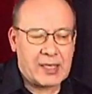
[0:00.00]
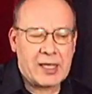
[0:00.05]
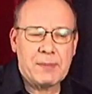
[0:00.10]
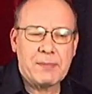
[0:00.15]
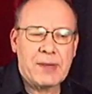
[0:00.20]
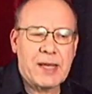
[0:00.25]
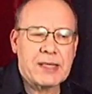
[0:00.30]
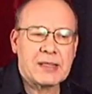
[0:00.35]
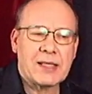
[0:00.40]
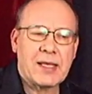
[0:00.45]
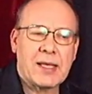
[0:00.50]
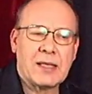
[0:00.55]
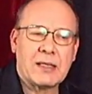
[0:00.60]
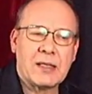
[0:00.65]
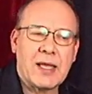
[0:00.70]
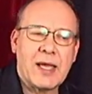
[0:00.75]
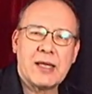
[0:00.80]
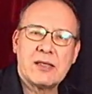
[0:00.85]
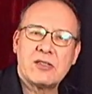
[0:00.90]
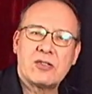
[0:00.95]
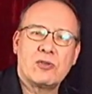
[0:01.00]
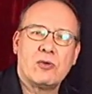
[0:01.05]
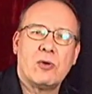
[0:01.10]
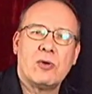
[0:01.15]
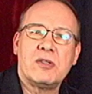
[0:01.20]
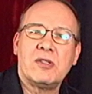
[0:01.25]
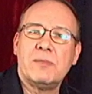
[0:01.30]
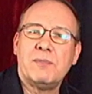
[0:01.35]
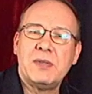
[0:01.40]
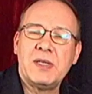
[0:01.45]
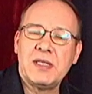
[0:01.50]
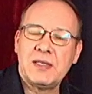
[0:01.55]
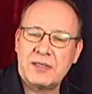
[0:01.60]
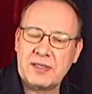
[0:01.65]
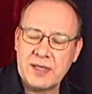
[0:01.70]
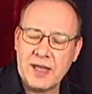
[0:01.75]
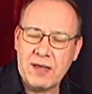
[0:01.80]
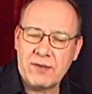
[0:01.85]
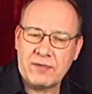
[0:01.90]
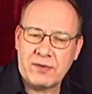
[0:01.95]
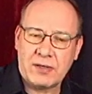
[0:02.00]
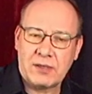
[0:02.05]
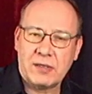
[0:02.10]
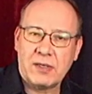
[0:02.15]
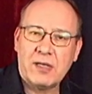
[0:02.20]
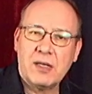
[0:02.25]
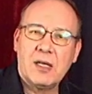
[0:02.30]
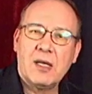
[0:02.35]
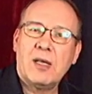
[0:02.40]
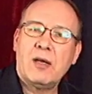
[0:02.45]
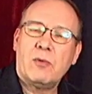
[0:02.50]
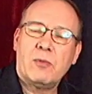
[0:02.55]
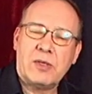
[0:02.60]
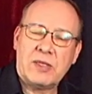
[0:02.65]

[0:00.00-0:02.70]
getting back to that last chord, the B7,